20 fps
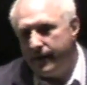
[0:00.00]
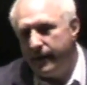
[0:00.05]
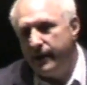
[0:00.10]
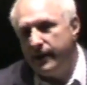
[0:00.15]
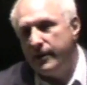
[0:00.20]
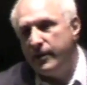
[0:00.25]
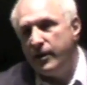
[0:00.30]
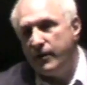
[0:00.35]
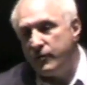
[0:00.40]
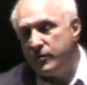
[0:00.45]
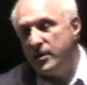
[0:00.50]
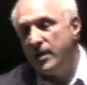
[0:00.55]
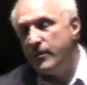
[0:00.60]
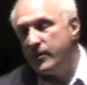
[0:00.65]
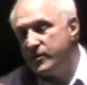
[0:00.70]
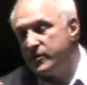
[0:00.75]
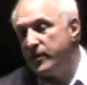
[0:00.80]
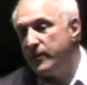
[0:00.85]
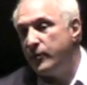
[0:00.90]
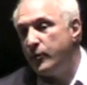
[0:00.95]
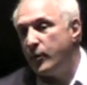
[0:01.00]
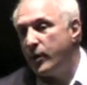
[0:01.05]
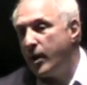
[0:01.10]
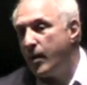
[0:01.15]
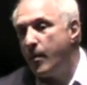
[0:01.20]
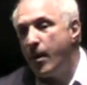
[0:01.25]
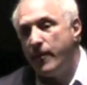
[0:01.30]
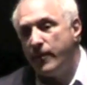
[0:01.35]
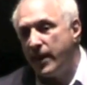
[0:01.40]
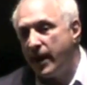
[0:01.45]
And every time something would
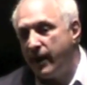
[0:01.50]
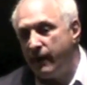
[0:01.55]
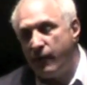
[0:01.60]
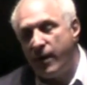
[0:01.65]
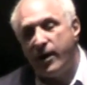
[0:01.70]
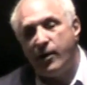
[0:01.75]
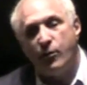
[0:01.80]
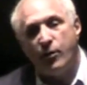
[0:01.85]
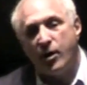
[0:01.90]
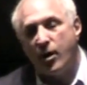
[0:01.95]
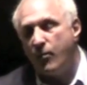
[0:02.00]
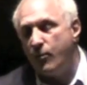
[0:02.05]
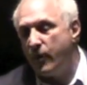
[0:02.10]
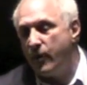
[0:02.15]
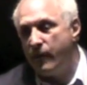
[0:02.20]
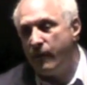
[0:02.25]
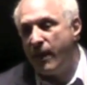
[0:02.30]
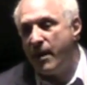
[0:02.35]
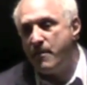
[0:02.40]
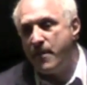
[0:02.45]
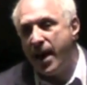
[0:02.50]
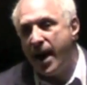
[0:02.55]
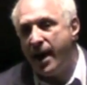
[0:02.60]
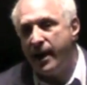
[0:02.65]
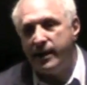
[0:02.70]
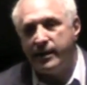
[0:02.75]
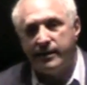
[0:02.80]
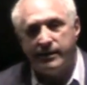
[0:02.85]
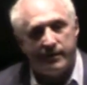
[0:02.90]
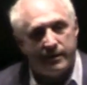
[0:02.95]
come up, that brand would come right back.
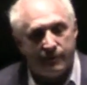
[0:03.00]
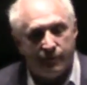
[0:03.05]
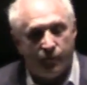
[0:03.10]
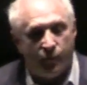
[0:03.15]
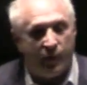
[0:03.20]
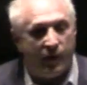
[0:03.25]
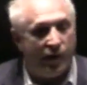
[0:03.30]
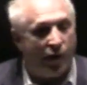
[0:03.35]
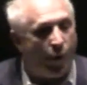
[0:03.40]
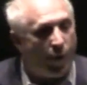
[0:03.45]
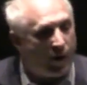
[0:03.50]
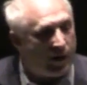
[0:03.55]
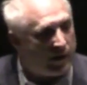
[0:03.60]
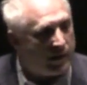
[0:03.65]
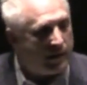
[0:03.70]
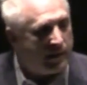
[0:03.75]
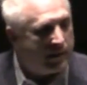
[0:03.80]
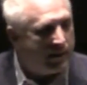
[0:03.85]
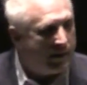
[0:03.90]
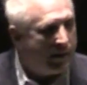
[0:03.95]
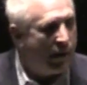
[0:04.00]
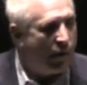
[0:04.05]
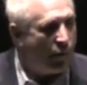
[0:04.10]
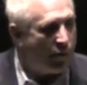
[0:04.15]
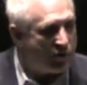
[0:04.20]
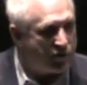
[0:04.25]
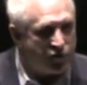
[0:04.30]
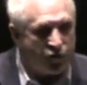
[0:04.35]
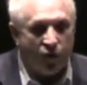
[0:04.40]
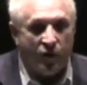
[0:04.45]
Well, you know what?
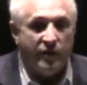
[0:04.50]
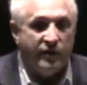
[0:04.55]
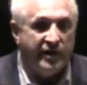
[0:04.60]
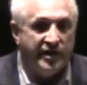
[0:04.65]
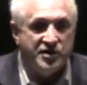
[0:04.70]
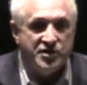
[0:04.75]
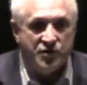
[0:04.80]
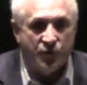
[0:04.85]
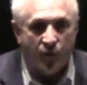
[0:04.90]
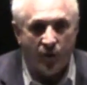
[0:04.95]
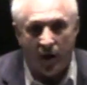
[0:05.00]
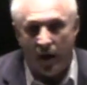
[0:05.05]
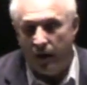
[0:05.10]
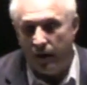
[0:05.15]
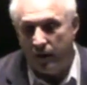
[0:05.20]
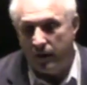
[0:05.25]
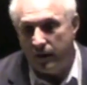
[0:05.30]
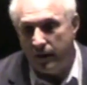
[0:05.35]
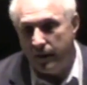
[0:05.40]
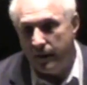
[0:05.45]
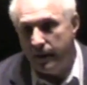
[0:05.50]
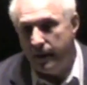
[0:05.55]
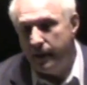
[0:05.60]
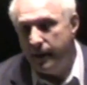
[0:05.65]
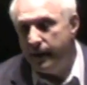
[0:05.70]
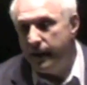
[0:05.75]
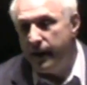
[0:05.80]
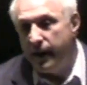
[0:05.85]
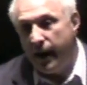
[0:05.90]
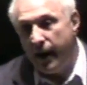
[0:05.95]
One story leads to another.
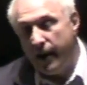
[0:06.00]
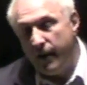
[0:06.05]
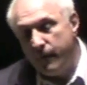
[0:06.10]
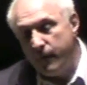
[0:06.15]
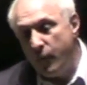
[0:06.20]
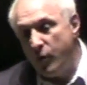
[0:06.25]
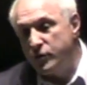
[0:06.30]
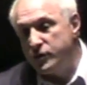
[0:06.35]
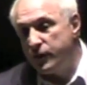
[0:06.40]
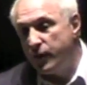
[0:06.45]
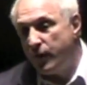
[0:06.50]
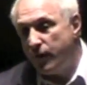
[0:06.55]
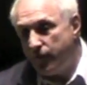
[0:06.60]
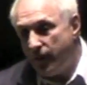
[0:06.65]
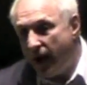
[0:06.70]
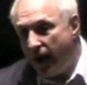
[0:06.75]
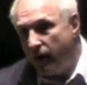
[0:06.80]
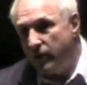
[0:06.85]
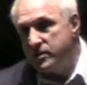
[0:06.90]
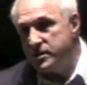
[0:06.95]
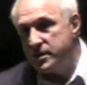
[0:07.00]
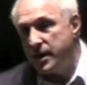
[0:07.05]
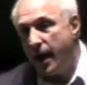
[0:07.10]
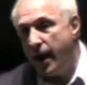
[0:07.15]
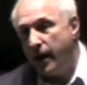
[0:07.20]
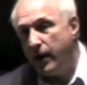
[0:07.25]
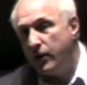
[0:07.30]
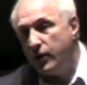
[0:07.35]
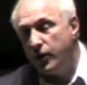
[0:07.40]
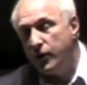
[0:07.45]
And if most of you follow
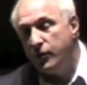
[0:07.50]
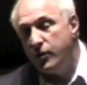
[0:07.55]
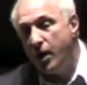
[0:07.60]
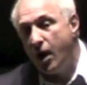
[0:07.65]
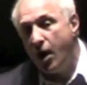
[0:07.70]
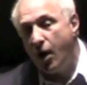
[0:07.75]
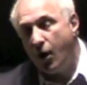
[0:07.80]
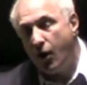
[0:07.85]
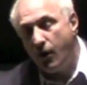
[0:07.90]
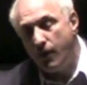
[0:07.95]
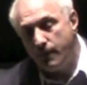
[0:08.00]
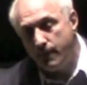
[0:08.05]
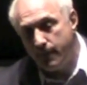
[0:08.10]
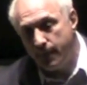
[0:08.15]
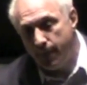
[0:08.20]
Steiner, you know